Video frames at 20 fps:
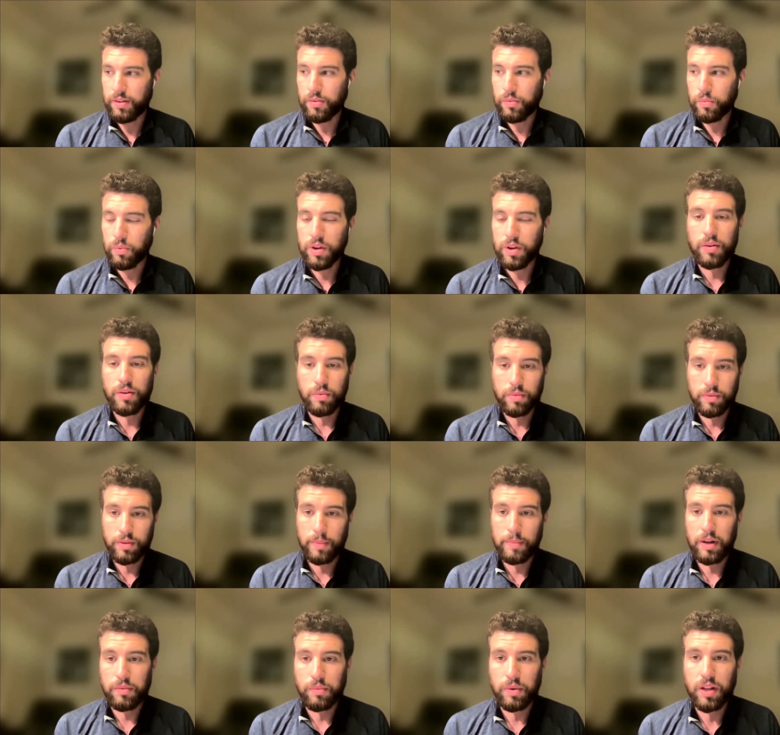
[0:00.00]

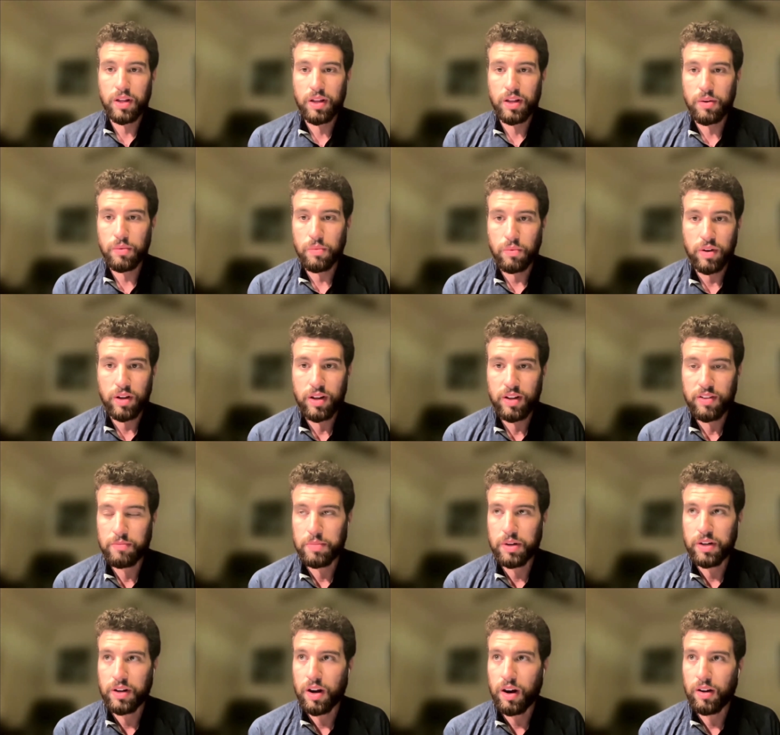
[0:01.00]
You guys
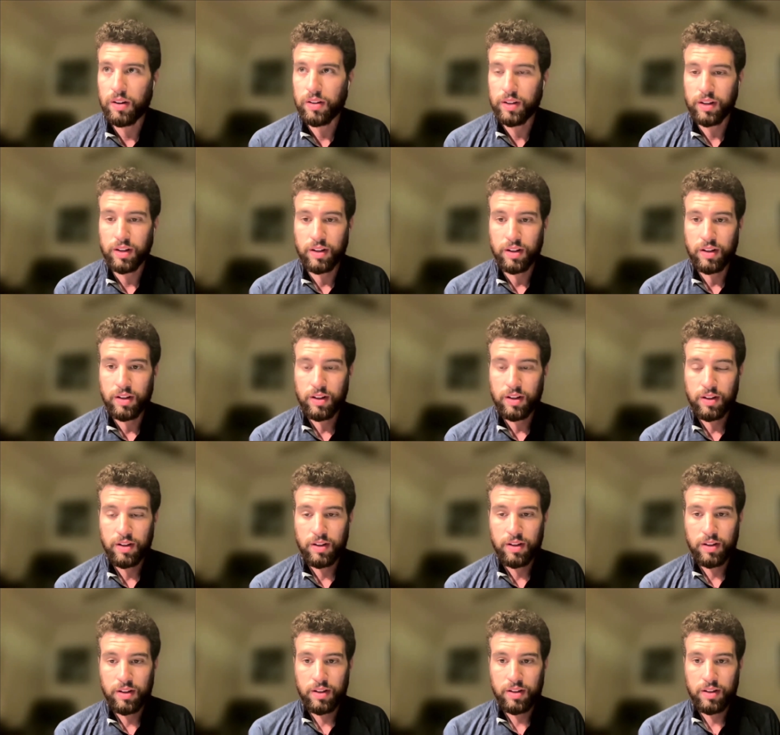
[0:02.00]
might get a backer like Devin